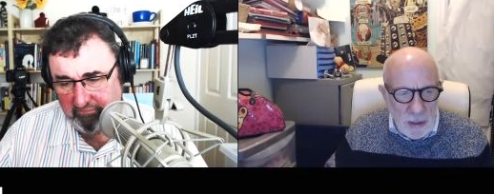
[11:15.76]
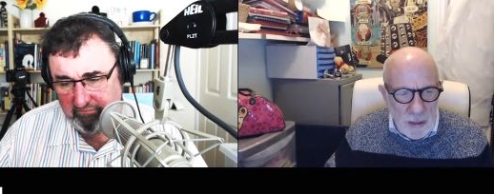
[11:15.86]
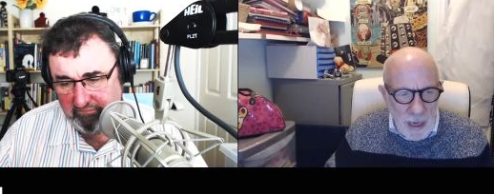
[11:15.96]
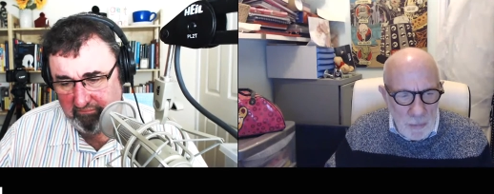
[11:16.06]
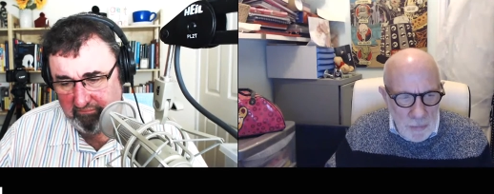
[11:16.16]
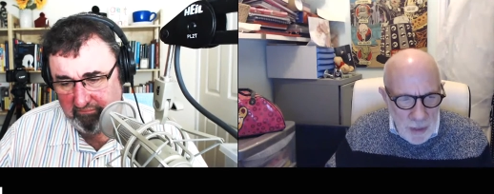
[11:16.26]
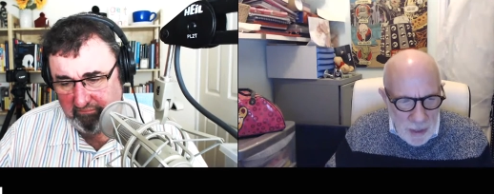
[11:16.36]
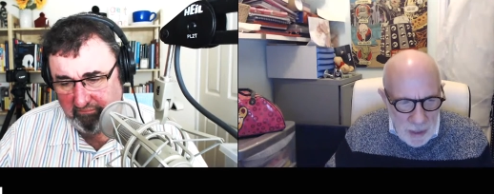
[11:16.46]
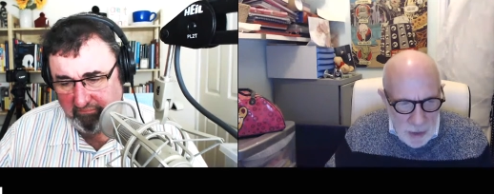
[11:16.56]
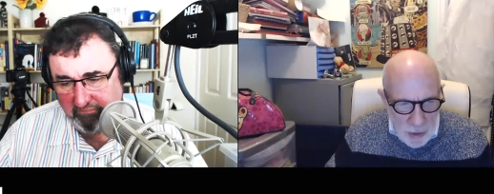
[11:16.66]
Speaker 1: and
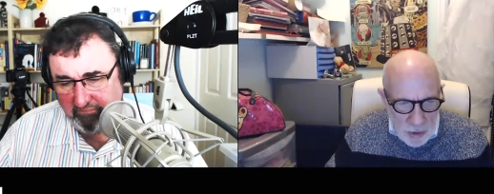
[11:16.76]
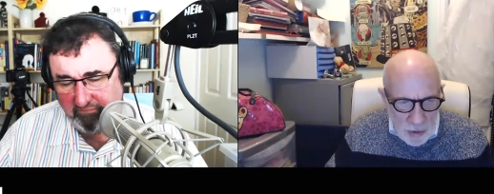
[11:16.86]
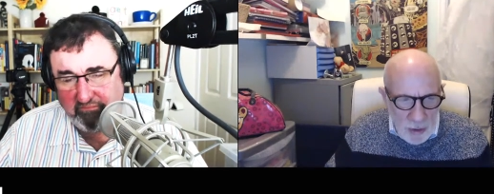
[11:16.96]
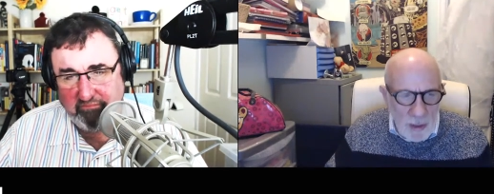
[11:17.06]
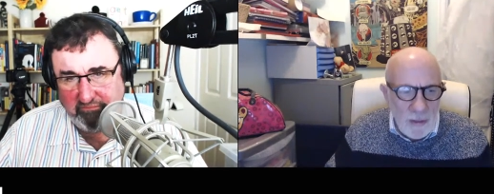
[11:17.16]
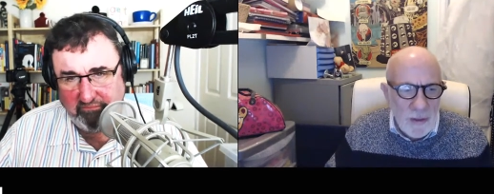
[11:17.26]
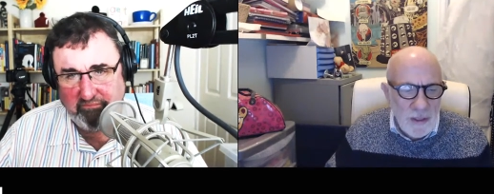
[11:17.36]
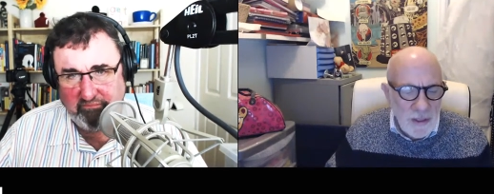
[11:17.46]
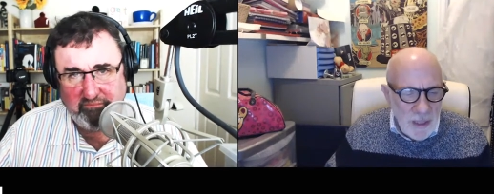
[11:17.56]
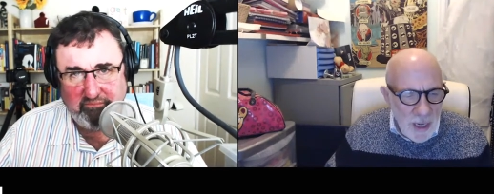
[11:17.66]
amnesia the
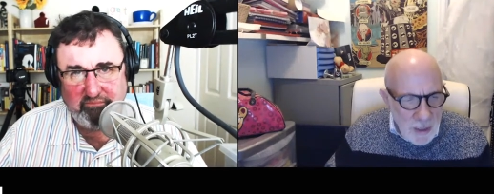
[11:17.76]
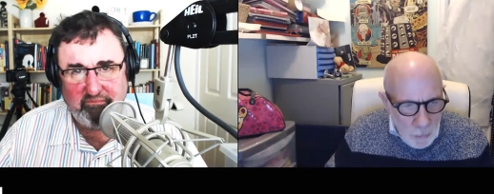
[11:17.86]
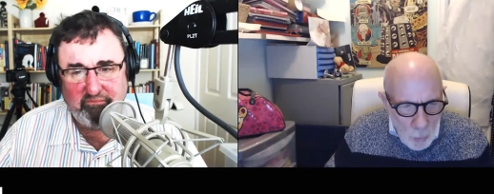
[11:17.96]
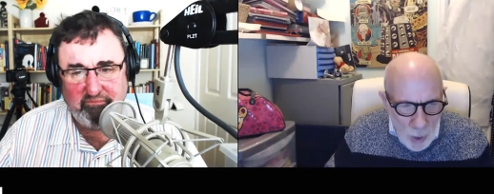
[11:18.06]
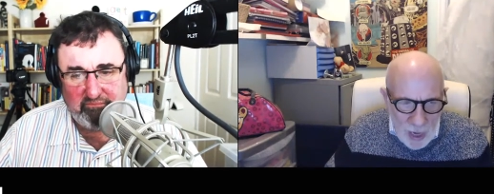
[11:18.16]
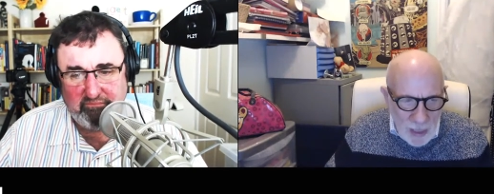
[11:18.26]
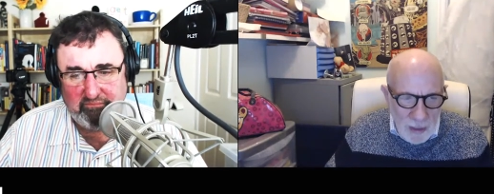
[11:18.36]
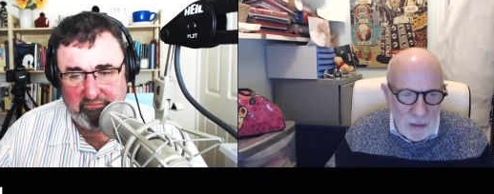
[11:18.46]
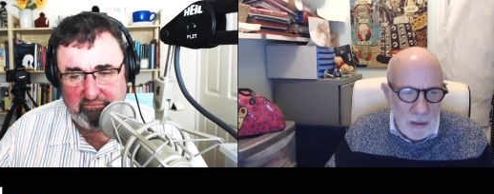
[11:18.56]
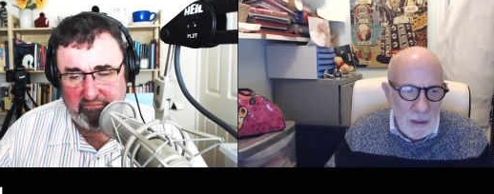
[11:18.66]
same
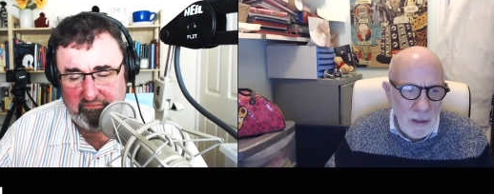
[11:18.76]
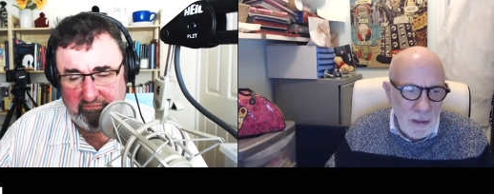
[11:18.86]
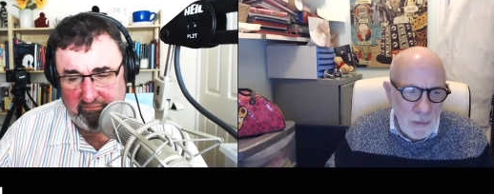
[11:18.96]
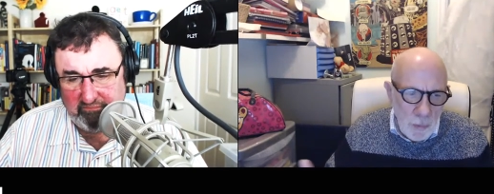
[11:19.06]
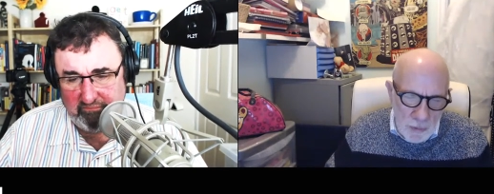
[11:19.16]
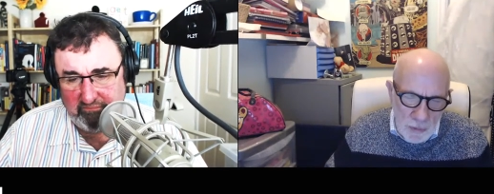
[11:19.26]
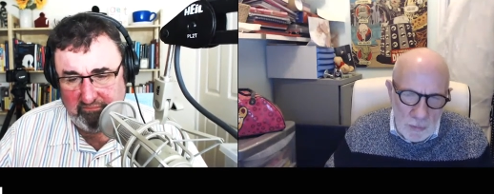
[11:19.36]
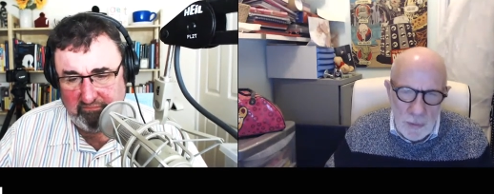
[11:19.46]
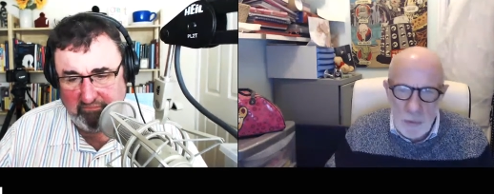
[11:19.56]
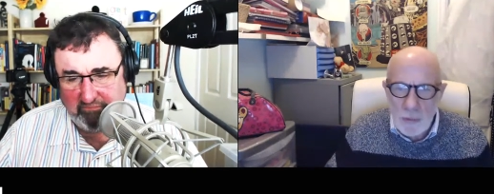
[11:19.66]
way as
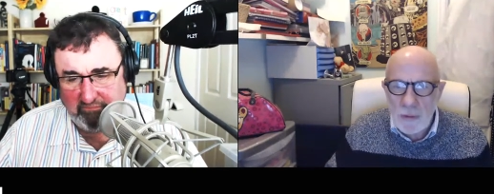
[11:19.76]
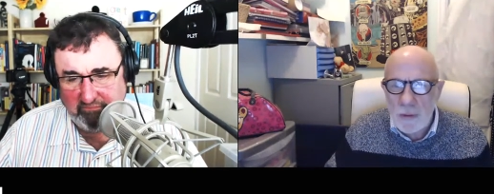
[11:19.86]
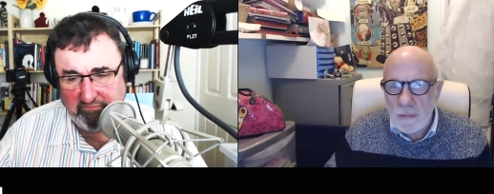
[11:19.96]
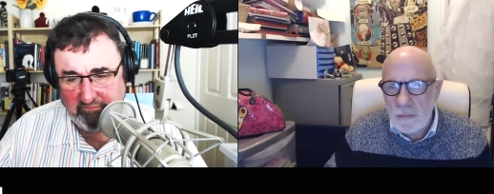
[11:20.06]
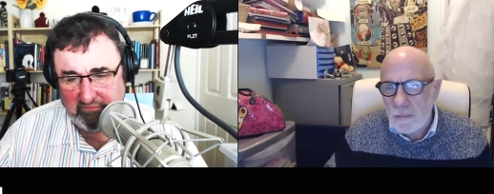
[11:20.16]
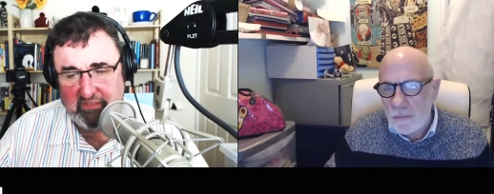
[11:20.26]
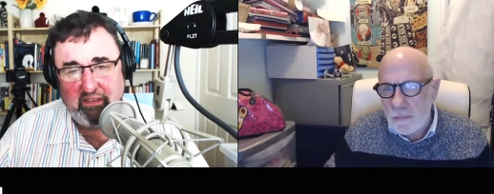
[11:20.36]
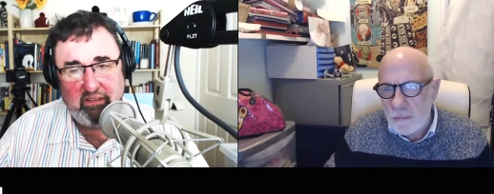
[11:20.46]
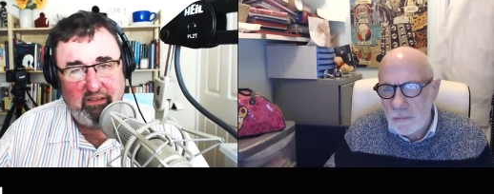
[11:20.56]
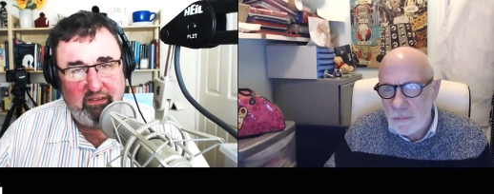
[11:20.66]
Putnam talked.
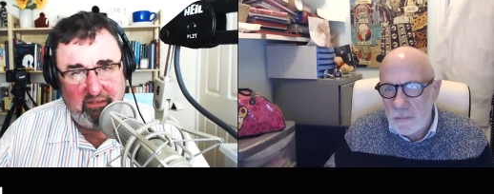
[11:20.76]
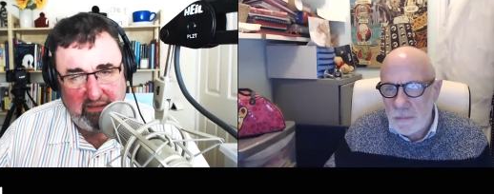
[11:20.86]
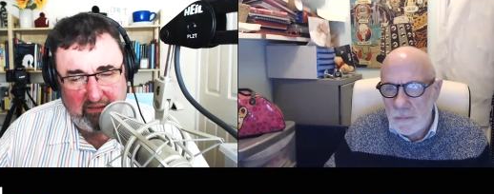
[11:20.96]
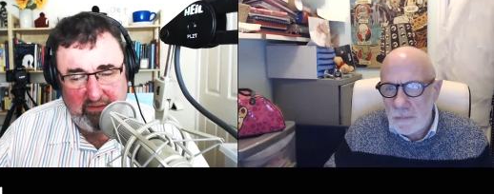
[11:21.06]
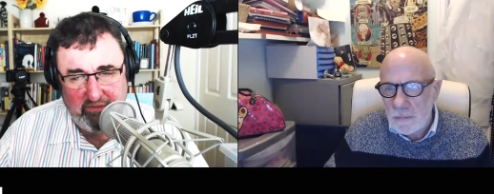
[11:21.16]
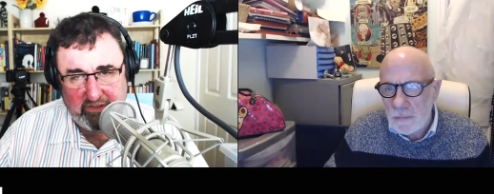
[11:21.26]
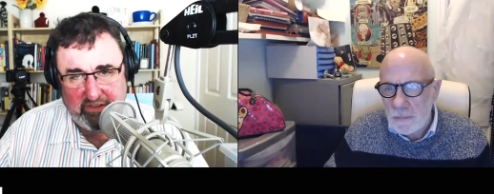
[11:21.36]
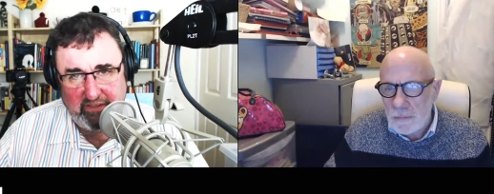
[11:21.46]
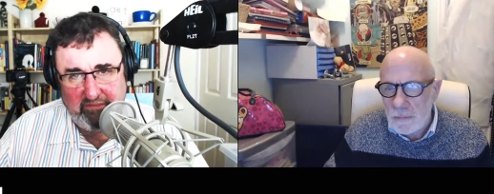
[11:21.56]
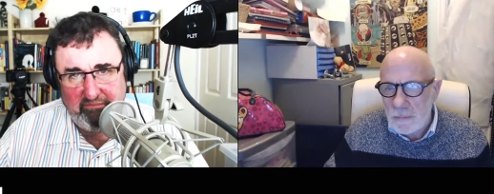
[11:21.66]
Speaker 2: How
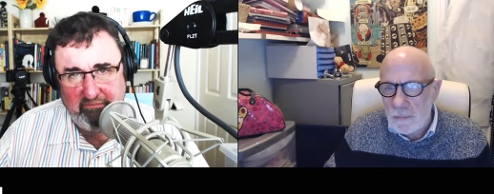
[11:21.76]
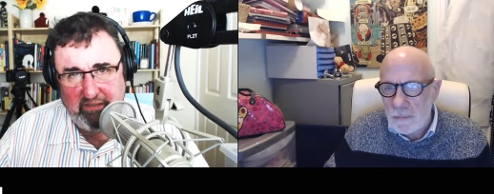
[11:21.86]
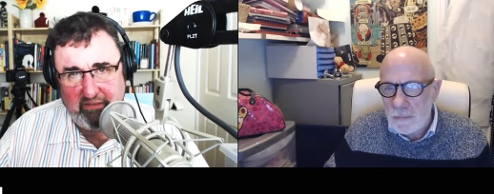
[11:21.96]
interesting. How